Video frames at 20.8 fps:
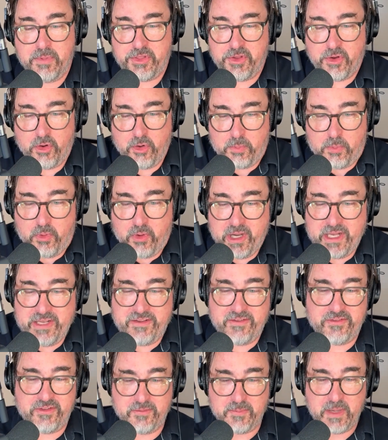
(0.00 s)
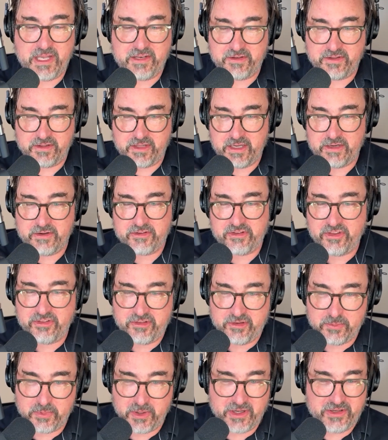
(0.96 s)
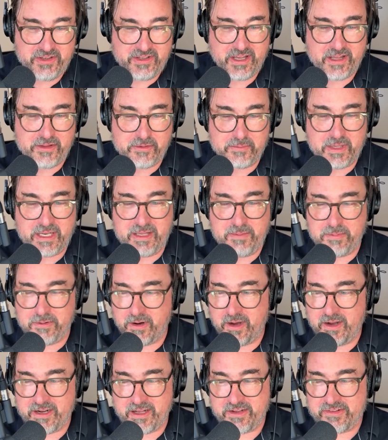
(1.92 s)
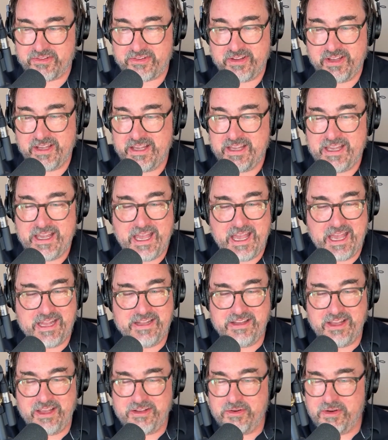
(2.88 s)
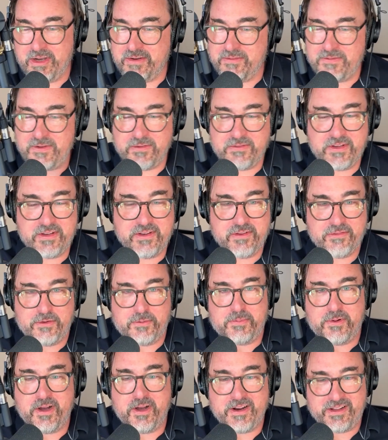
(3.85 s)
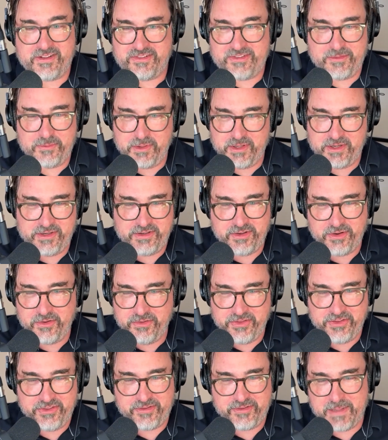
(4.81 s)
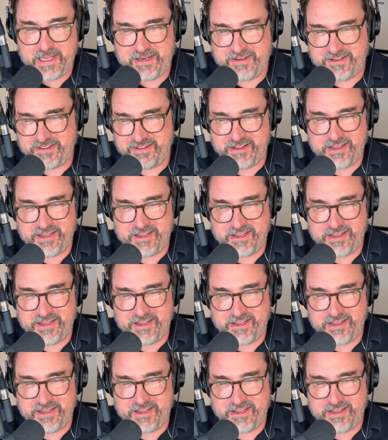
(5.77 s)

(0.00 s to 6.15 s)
But the whole point of semantic layers is to bring together many products and yet you had 50 different products that wanted to own the semantic